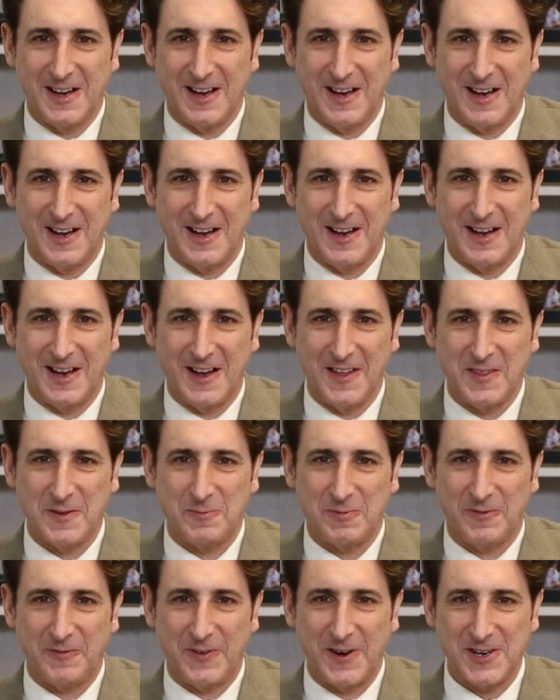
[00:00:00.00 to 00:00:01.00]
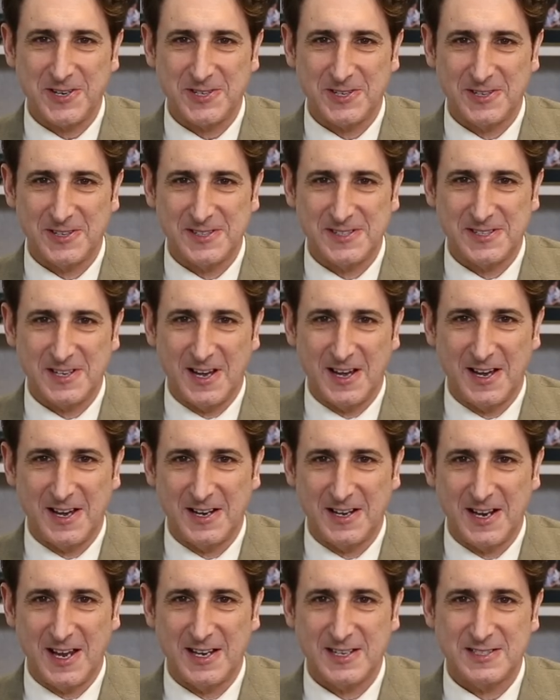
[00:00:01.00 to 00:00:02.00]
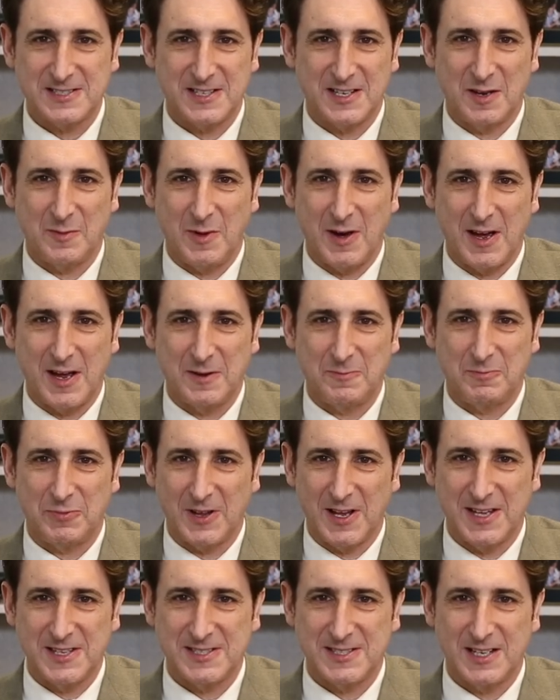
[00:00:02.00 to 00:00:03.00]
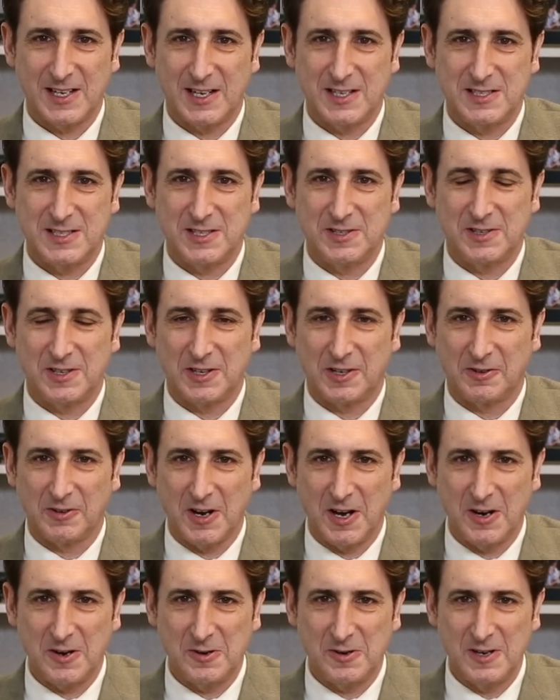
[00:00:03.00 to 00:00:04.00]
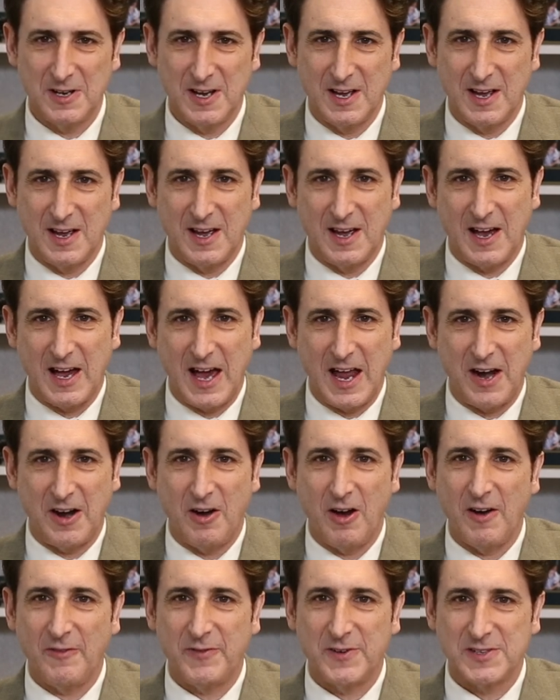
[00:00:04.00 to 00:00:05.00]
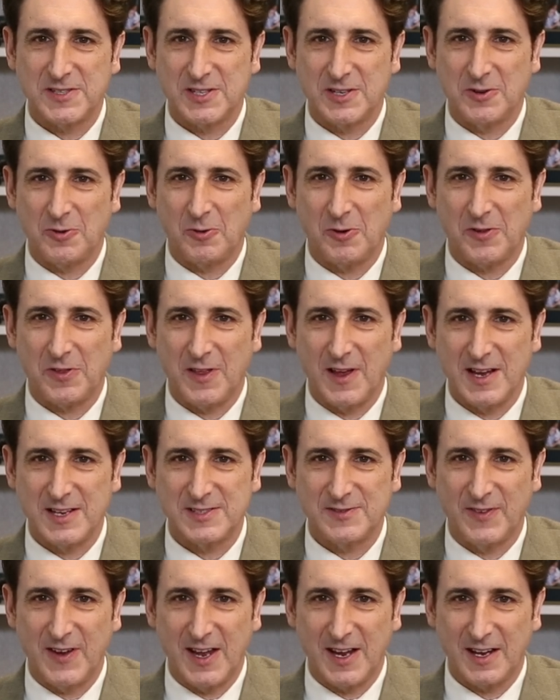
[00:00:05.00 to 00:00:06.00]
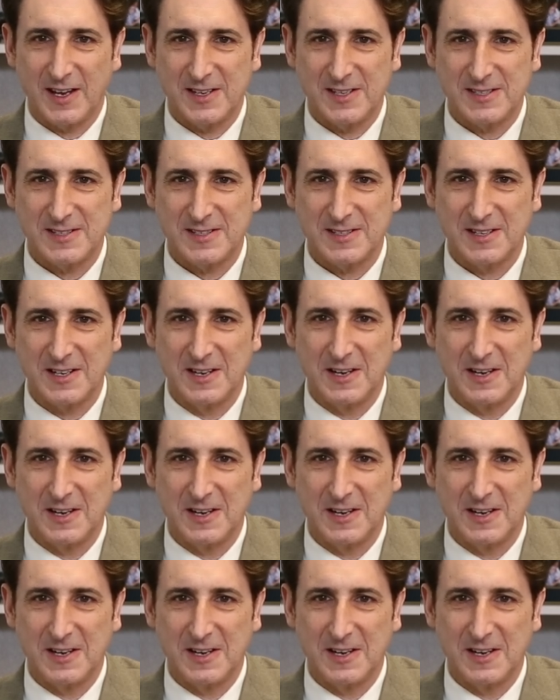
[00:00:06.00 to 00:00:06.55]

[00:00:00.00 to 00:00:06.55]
On the professional side, SDMI plans to continue to grow, add an office in North Las Vegas,